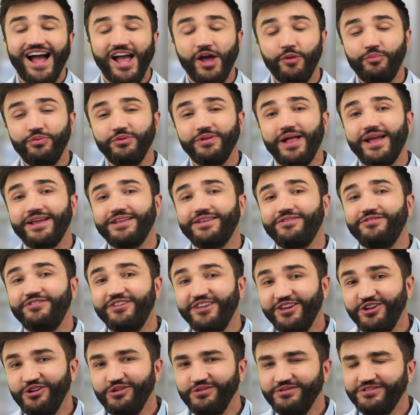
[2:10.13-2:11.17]
I hope you liked the
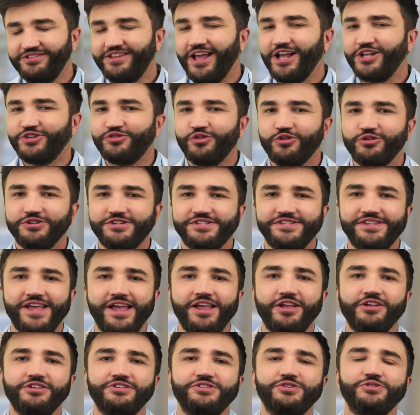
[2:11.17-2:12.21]
video. Thanks for
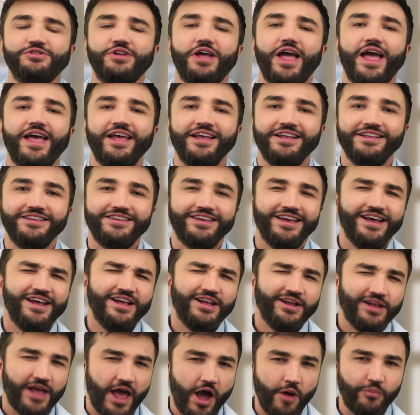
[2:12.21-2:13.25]
staying until the end.
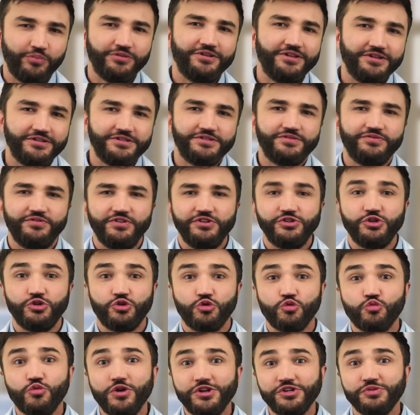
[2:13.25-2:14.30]
Help this video
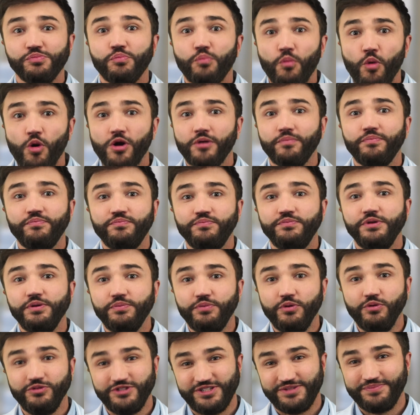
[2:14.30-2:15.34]
to reach more
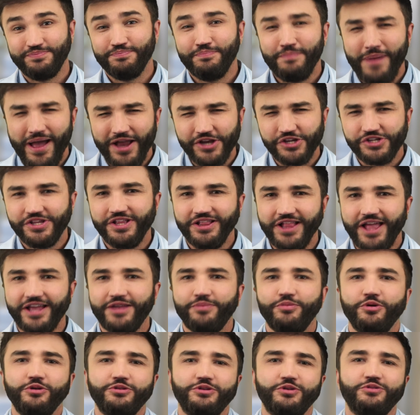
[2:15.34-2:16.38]
people. Smash the
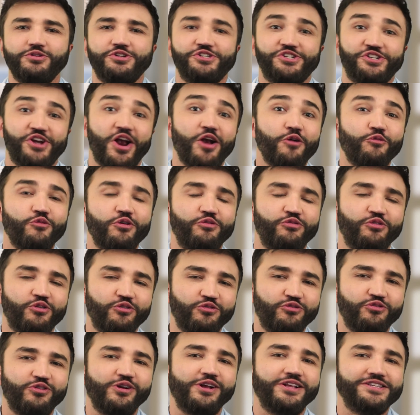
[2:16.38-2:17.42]
like button, share with
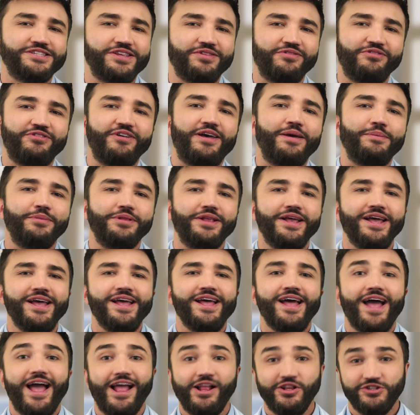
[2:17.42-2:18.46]
your friends and family,
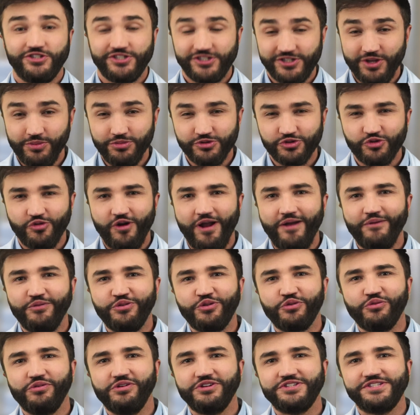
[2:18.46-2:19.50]
and
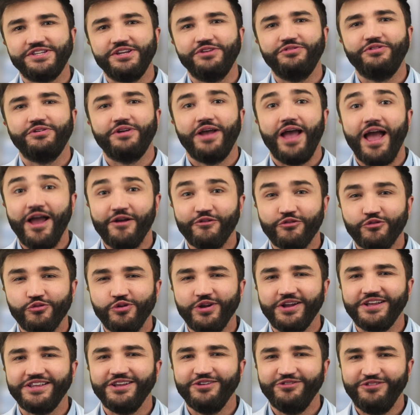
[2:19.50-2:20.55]
subscribe to receive
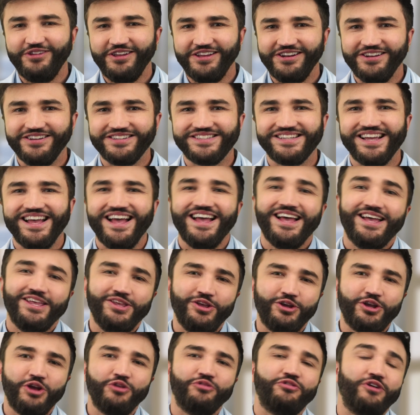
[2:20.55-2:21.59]
every week new videos.
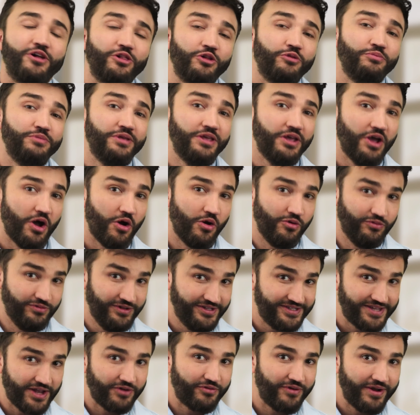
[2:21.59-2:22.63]
You can follow me on
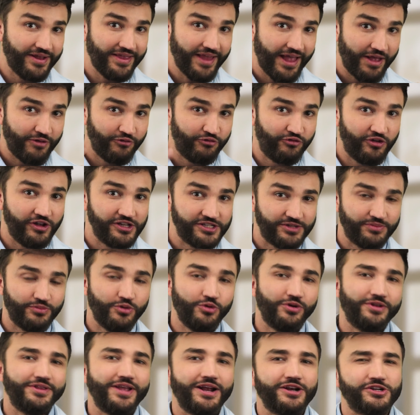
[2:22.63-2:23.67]
Instagram and
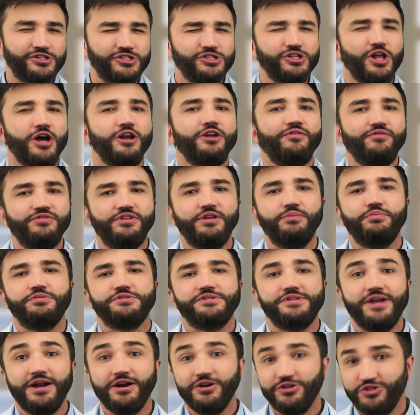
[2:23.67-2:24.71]
Facebook. There's a lot of
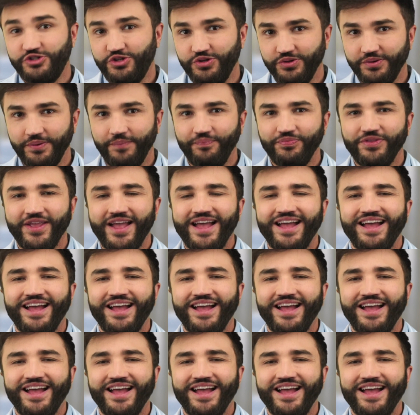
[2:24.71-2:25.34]
tips there too.